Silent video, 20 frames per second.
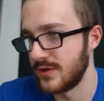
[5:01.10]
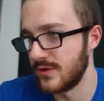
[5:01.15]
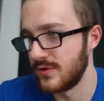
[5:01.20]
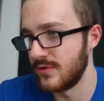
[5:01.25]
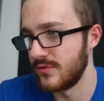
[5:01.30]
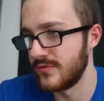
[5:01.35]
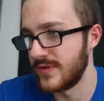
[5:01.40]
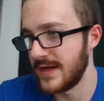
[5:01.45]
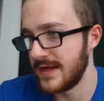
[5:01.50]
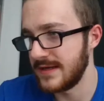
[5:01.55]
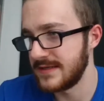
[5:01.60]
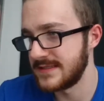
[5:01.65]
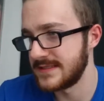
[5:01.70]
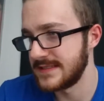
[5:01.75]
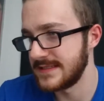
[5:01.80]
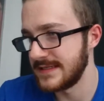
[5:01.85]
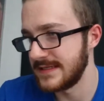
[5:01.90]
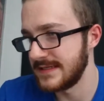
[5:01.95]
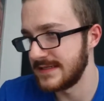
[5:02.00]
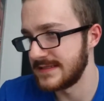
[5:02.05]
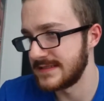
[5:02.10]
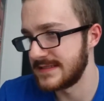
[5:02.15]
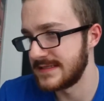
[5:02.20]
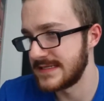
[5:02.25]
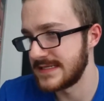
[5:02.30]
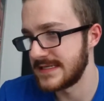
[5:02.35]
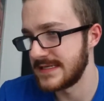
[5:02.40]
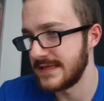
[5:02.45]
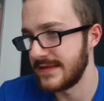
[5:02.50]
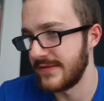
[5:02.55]
So that
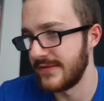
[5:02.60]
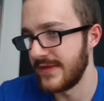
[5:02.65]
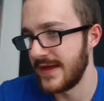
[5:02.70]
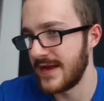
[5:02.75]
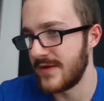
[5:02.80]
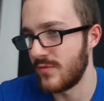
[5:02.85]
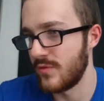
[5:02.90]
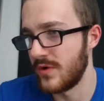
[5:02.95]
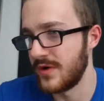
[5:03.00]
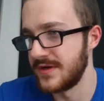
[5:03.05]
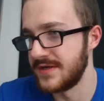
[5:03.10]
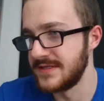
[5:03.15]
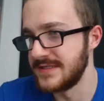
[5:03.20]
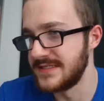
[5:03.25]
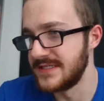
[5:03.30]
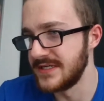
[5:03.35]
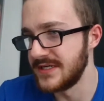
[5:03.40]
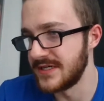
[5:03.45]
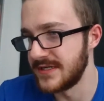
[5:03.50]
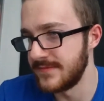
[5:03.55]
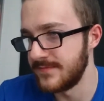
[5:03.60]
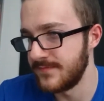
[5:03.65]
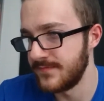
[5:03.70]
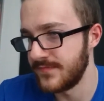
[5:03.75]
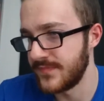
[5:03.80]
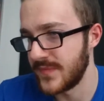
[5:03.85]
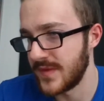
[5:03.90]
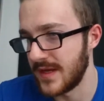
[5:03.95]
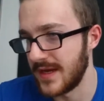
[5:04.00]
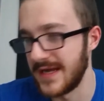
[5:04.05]
is that one
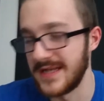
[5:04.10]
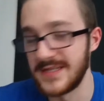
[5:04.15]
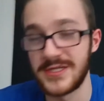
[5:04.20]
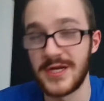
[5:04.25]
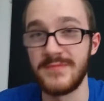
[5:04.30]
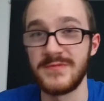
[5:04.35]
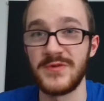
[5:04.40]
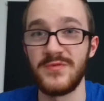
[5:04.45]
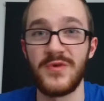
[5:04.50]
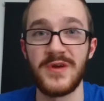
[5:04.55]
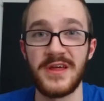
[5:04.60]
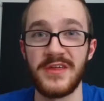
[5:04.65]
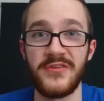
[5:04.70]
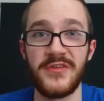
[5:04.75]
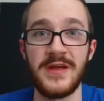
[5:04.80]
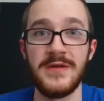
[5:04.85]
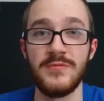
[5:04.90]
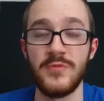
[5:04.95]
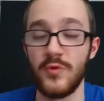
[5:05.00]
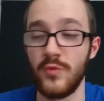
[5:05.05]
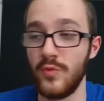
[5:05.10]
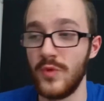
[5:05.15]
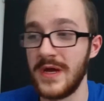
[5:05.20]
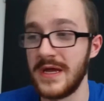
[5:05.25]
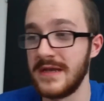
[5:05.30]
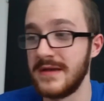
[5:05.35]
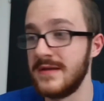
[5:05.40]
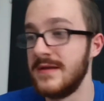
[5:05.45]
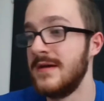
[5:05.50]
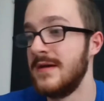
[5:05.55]
done. Uh, in terms of what I think will
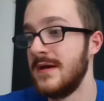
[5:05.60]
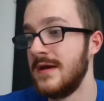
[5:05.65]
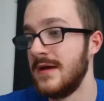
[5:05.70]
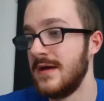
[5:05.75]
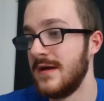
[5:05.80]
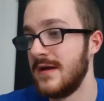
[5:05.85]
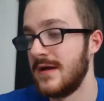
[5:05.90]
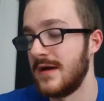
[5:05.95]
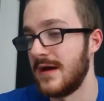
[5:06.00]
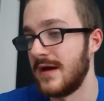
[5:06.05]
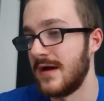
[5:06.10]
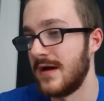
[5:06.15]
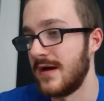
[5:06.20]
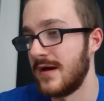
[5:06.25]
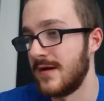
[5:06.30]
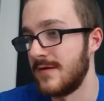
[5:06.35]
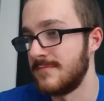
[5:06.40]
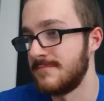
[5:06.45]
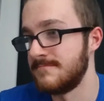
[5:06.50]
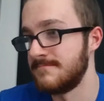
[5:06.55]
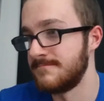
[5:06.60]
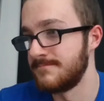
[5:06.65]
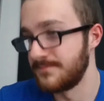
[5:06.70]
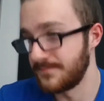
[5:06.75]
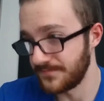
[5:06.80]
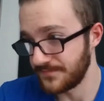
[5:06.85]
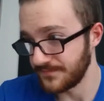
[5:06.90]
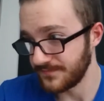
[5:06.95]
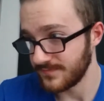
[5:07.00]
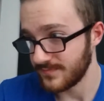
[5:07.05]
win,
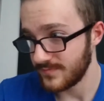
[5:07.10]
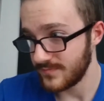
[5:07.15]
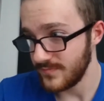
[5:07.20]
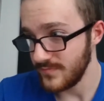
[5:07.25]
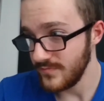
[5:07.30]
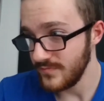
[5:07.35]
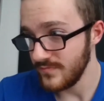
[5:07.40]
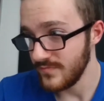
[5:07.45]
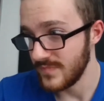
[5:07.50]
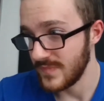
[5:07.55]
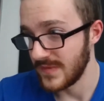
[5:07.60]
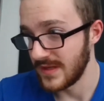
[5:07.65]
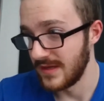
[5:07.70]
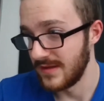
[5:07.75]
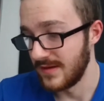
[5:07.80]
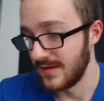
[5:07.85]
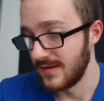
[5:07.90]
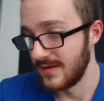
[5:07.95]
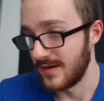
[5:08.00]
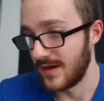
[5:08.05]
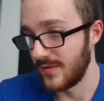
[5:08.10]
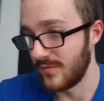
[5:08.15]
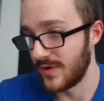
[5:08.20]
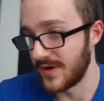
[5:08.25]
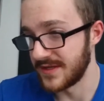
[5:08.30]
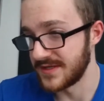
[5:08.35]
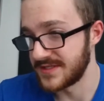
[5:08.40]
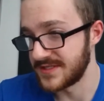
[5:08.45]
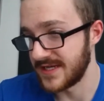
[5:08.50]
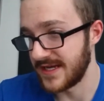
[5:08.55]
um, I
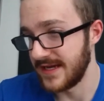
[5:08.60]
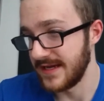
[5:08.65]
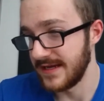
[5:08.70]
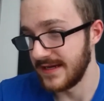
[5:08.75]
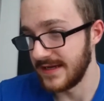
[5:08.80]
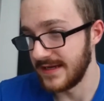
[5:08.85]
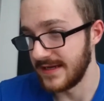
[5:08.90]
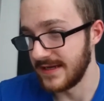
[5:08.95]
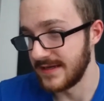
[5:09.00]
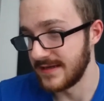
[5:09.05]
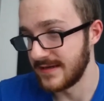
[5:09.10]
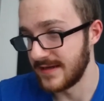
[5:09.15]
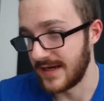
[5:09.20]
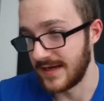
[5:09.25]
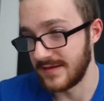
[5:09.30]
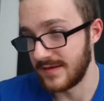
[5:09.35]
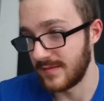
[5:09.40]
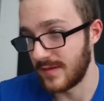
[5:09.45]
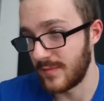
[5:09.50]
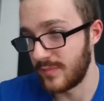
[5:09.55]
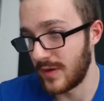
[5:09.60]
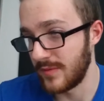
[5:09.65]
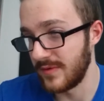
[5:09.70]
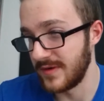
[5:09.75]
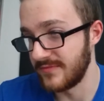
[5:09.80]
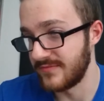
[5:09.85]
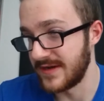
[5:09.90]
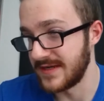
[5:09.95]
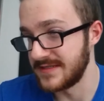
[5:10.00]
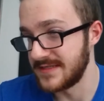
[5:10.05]
want to say I, I,
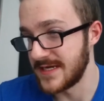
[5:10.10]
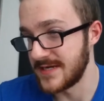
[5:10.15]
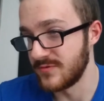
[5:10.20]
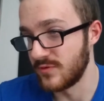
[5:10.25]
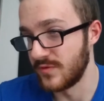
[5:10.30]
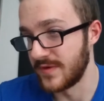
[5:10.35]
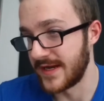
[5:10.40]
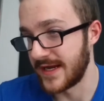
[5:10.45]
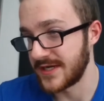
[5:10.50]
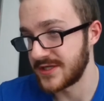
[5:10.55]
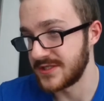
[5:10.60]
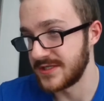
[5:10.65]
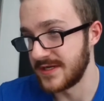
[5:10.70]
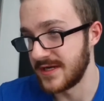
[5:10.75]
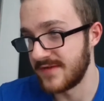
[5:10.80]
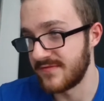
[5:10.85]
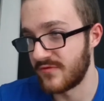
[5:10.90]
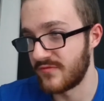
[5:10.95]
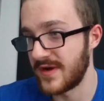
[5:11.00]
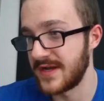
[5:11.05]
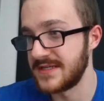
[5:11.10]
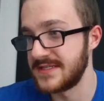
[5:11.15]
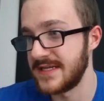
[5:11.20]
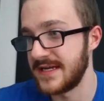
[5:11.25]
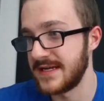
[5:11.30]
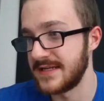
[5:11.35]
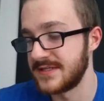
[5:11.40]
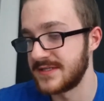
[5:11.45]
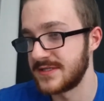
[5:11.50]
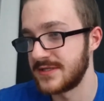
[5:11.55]
probably Red Dead will win actually. Either
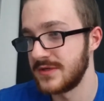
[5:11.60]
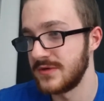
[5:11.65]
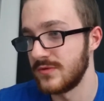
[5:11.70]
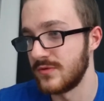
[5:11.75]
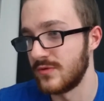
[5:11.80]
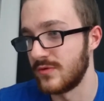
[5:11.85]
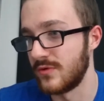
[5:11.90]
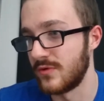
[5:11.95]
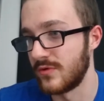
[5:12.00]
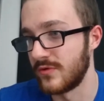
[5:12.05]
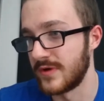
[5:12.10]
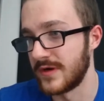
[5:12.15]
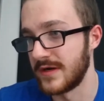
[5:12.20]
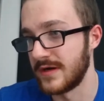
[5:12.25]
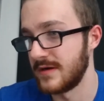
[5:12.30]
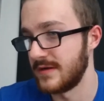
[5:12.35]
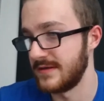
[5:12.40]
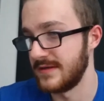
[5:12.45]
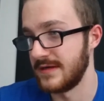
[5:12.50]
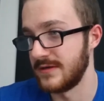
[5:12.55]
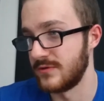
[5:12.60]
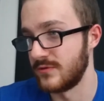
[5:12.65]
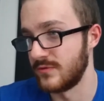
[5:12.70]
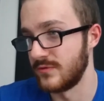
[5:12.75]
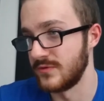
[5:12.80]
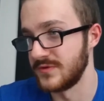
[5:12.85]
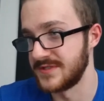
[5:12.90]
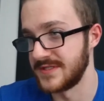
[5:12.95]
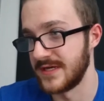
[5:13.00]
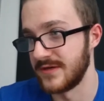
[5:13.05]
Red Dead or, uh,
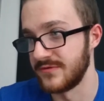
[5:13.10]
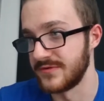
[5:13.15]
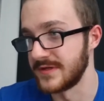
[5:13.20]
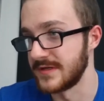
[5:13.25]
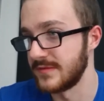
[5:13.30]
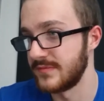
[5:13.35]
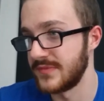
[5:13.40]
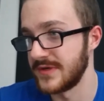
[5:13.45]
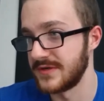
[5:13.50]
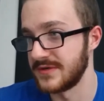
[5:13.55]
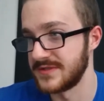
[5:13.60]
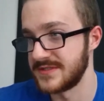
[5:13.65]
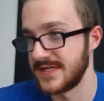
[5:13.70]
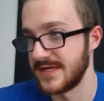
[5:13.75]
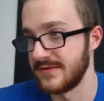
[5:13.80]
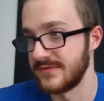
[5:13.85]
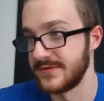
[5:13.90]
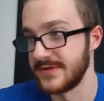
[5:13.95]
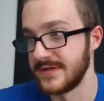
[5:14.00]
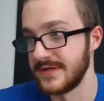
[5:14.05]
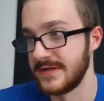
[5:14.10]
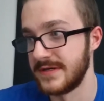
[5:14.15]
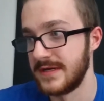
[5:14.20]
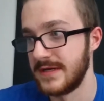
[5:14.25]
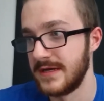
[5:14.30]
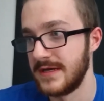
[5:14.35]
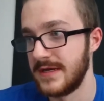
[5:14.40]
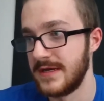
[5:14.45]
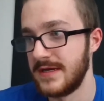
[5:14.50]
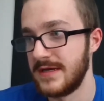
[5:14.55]
or, or Zelda because
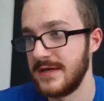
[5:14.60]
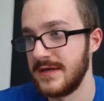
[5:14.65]
Zelda